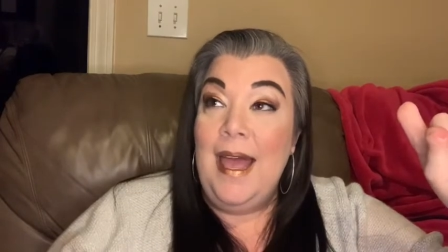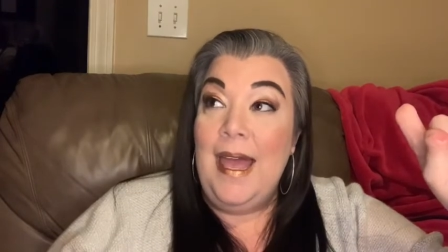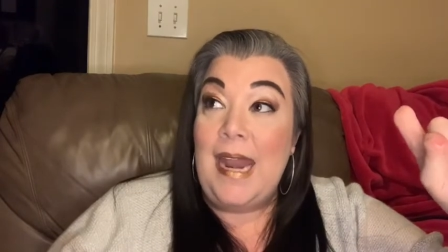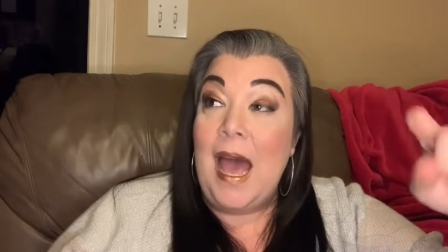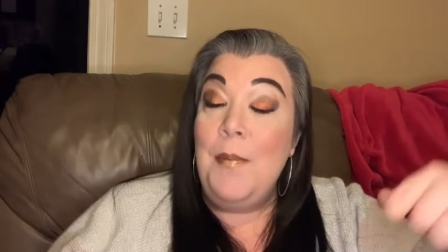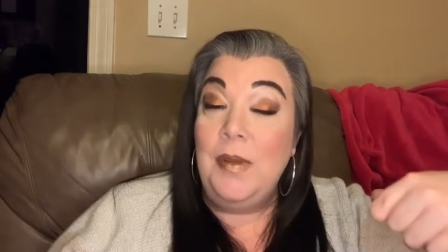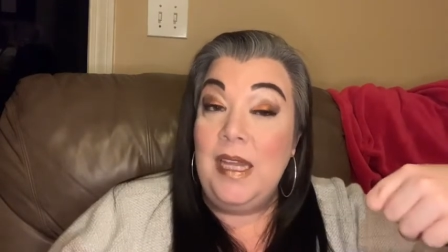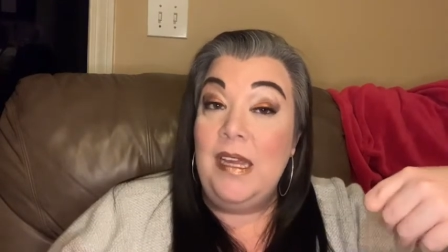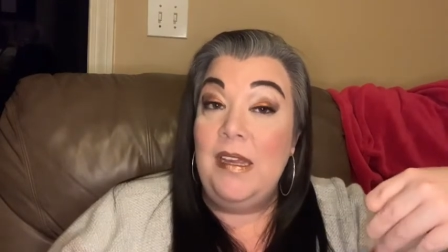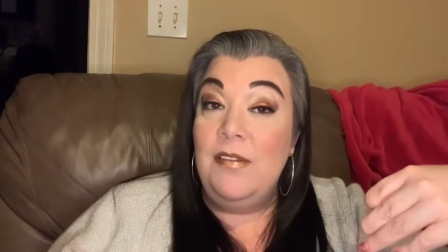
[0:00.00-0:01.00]
And I
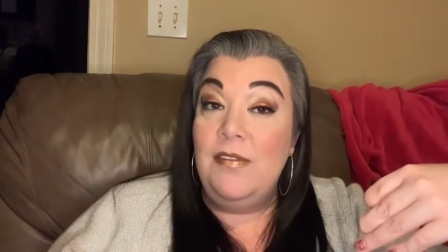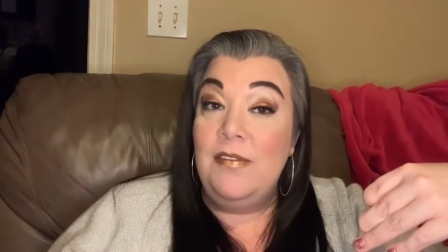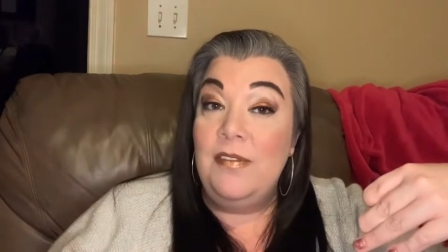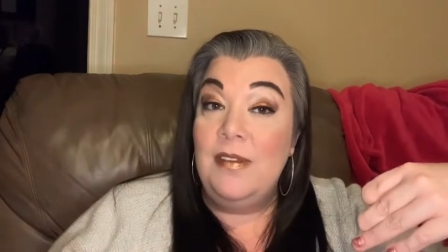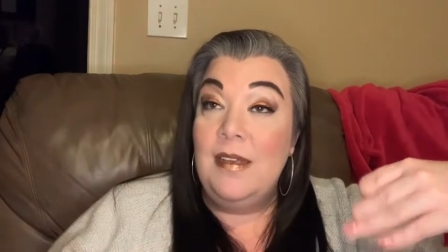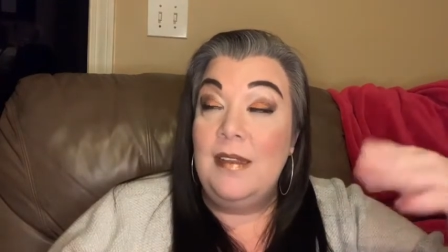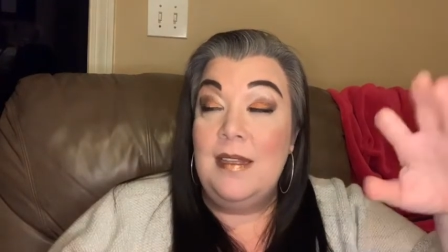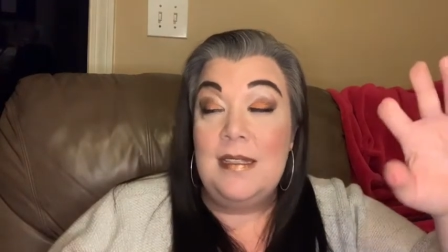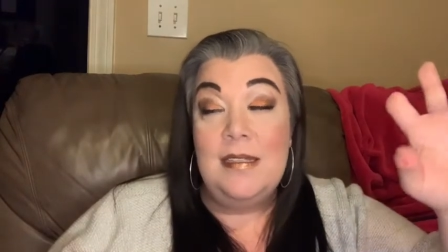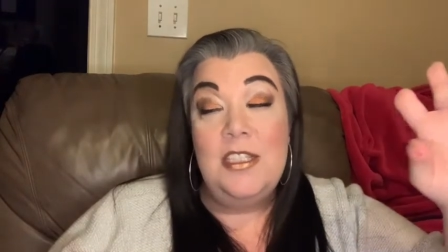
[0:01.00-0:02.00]
believe, and
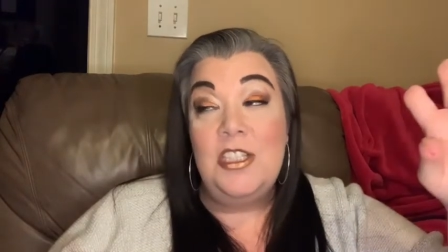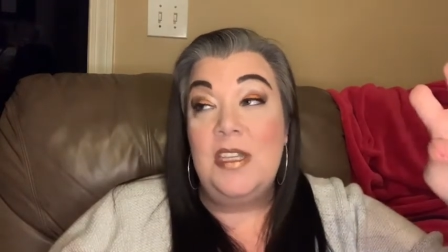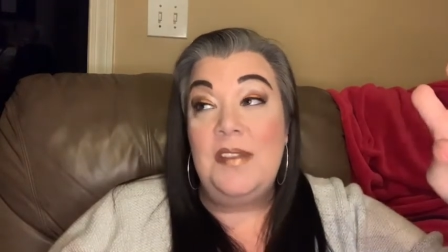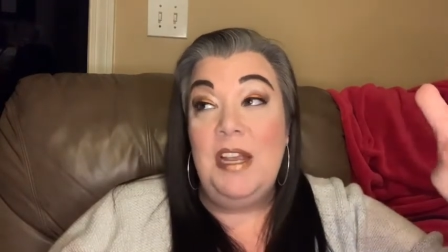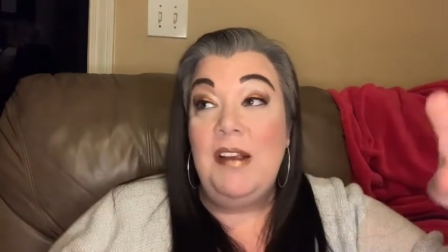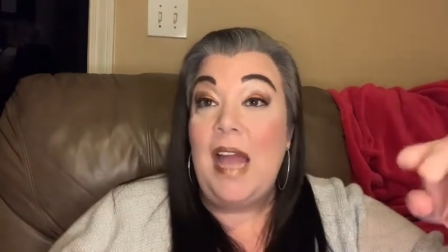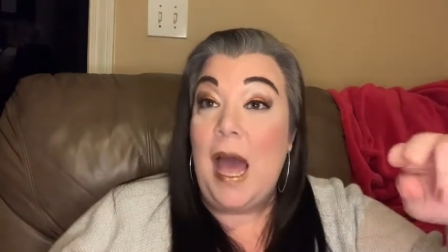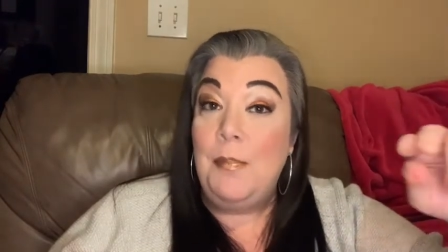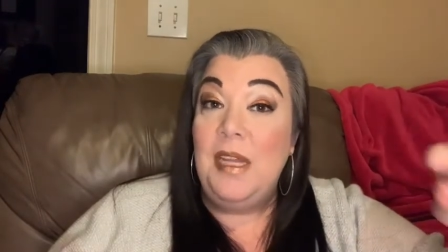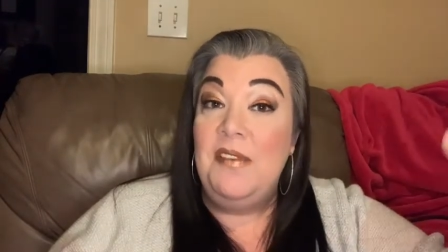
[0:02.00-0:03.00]
this is just a theory,
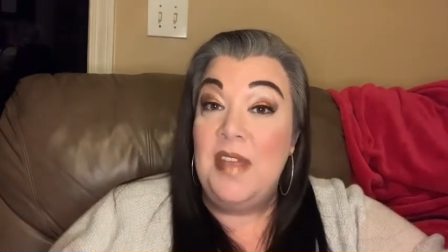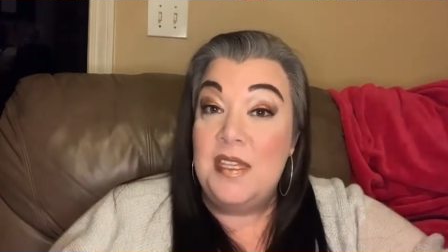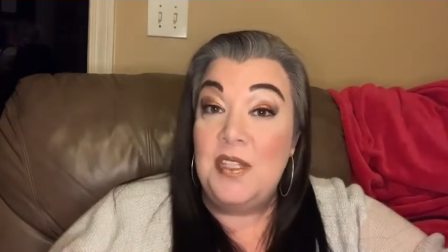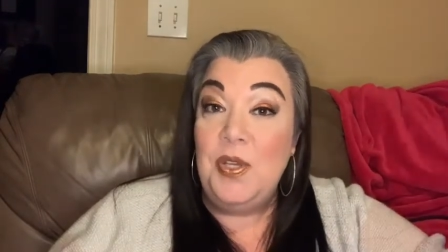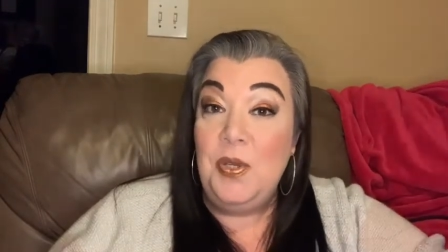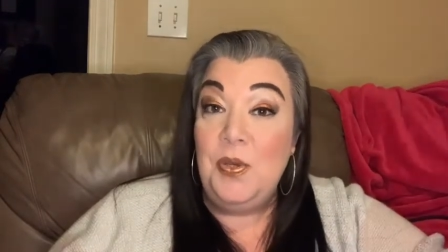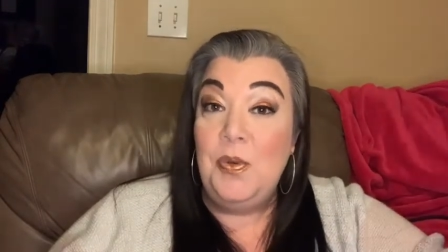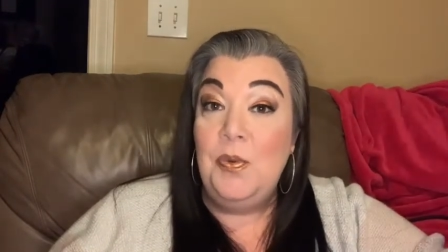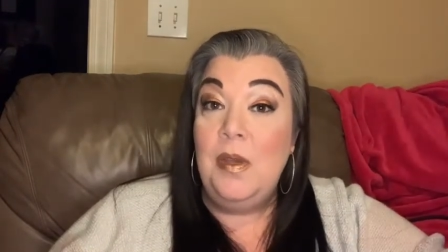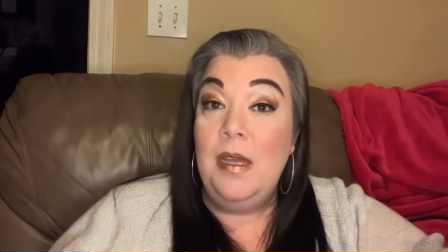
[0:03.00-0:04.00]
I believe that's
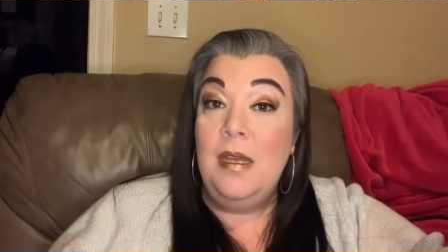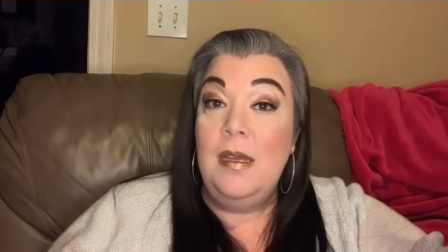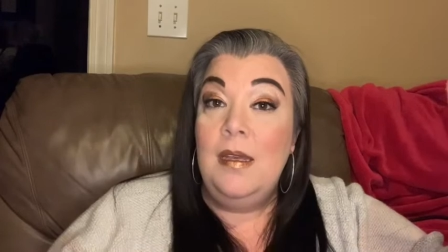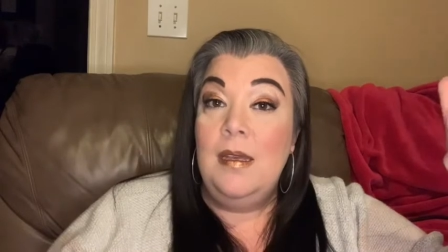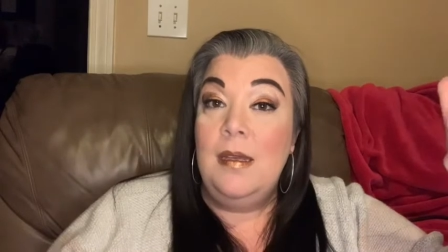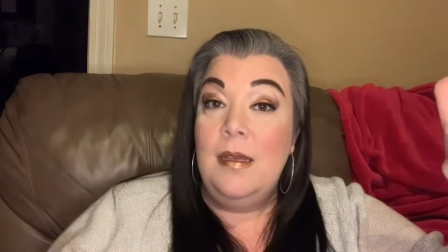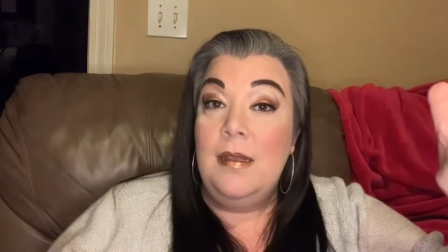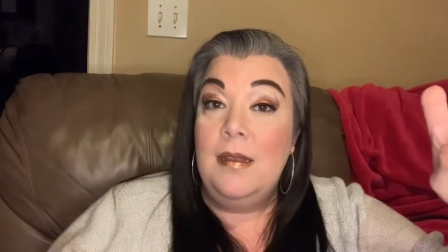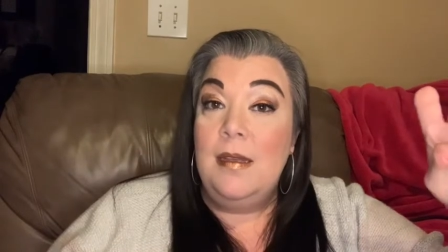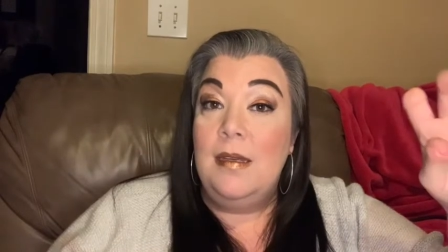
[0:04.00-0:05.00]
who
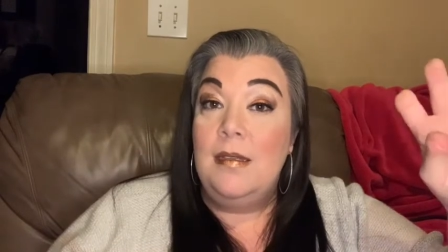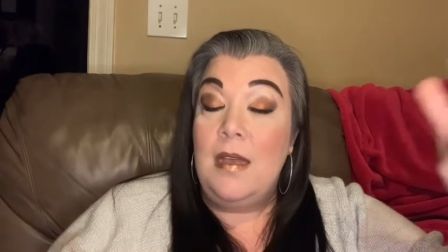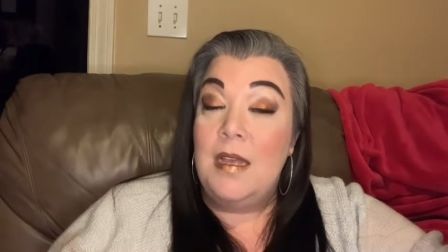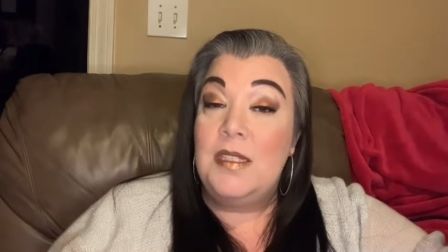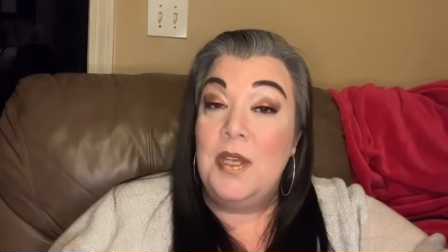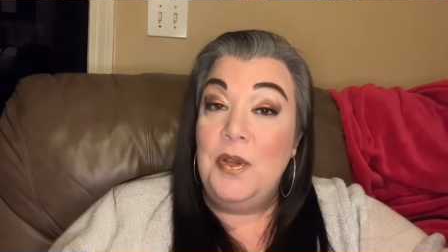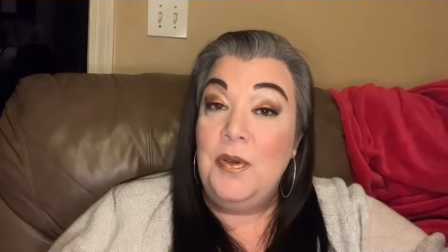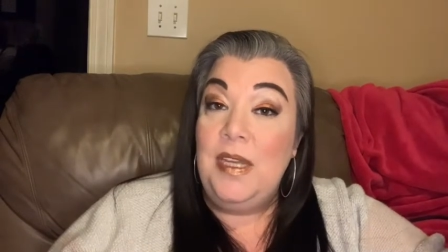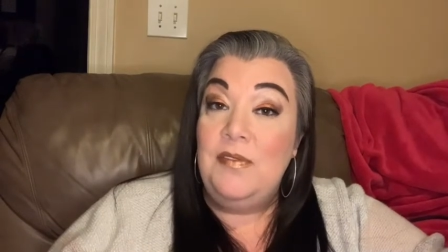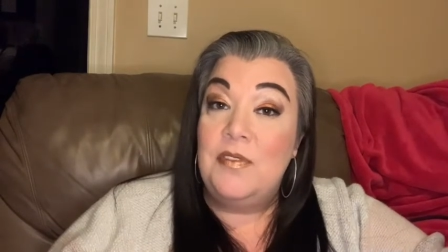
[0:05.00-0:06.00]
the not so
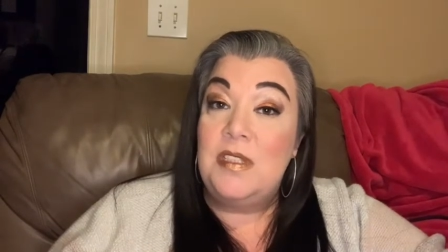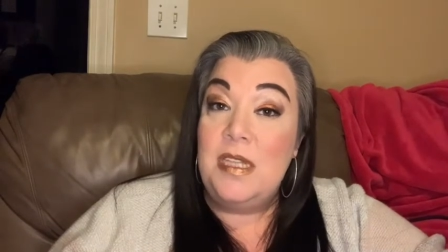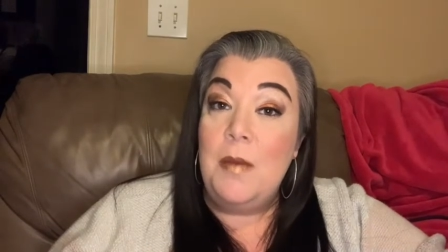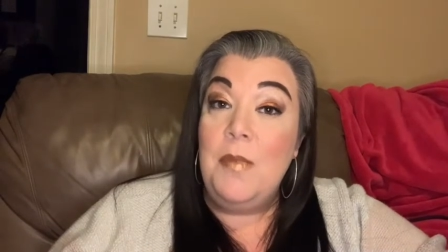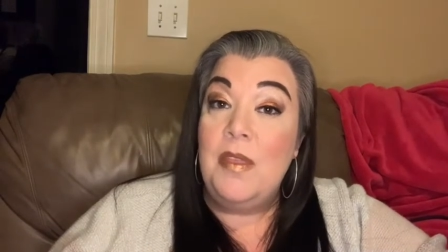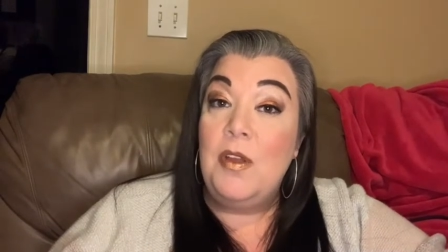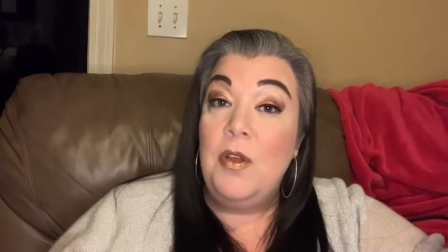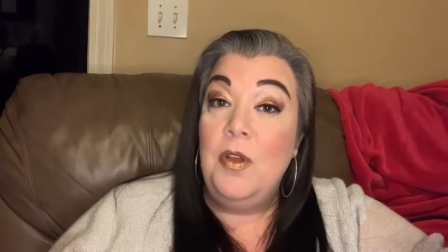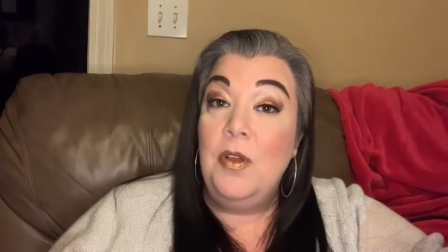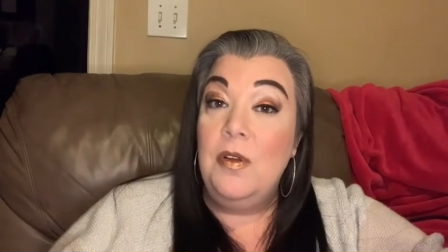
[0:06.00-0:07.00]
evil
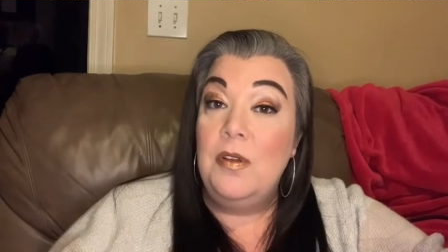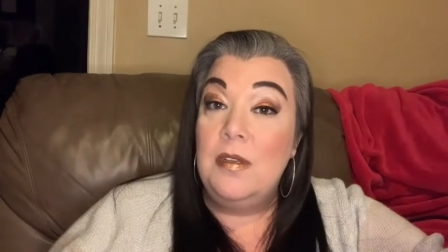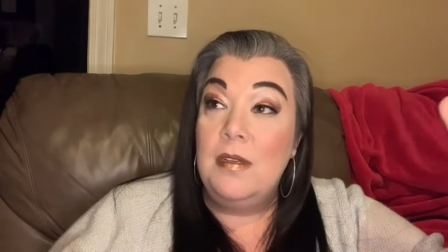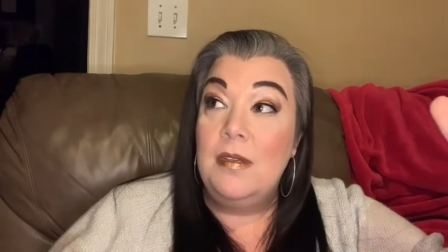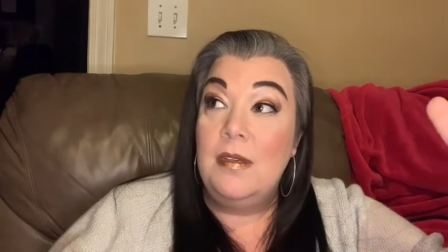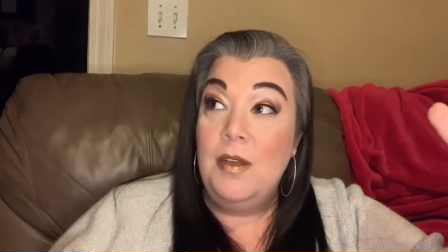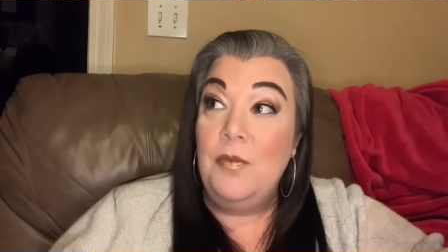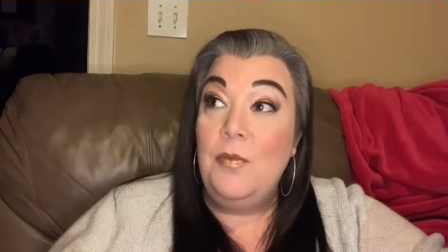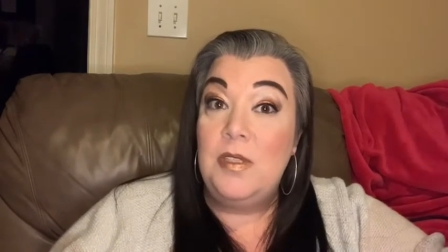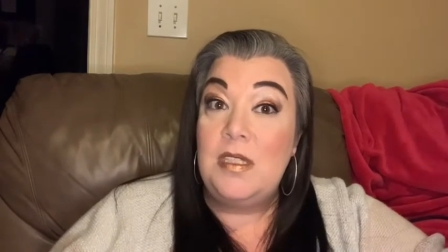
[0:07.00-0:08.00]
stepmother
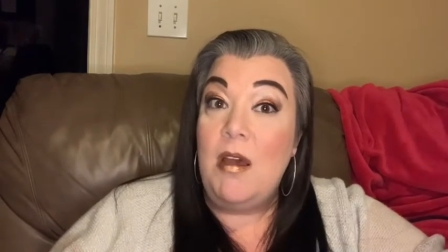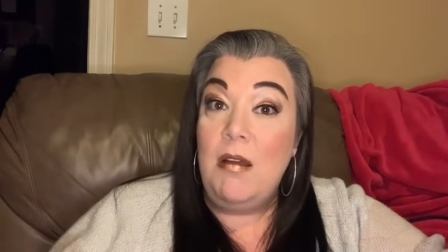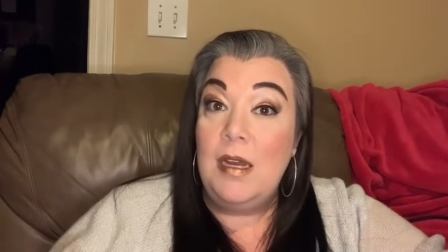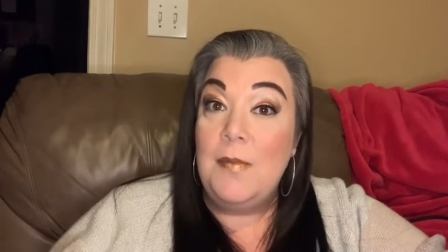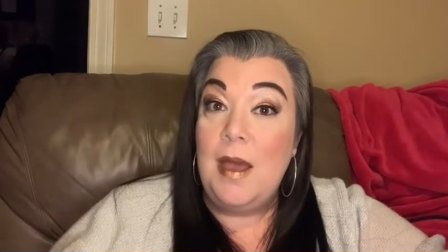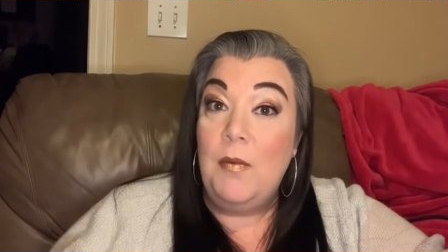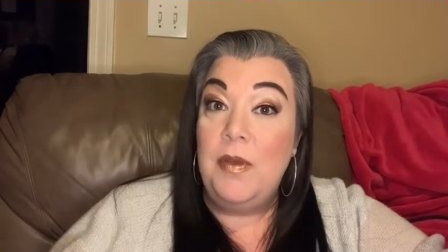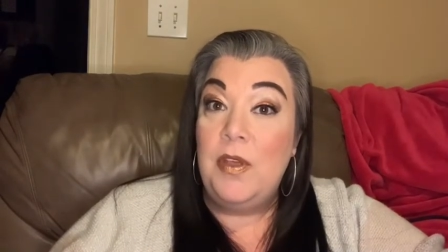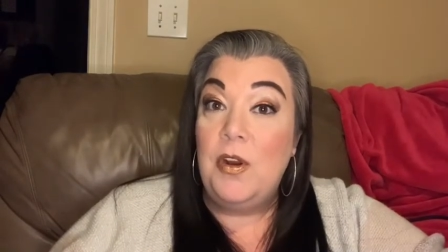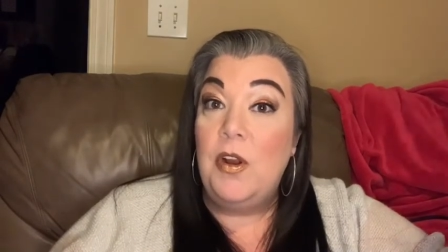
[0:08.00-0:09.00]
was talking about
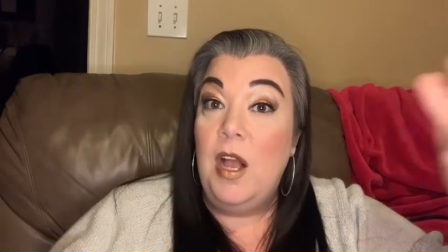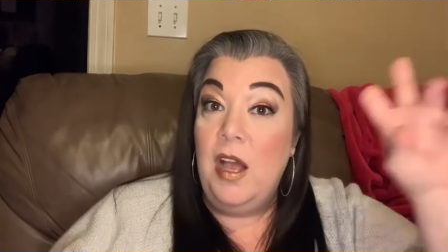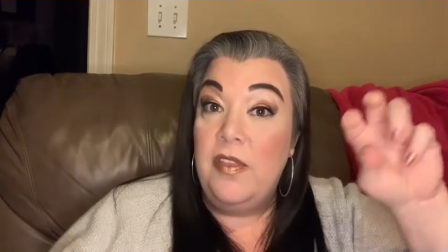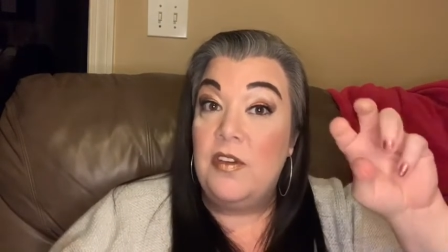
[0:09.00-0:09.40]
with her other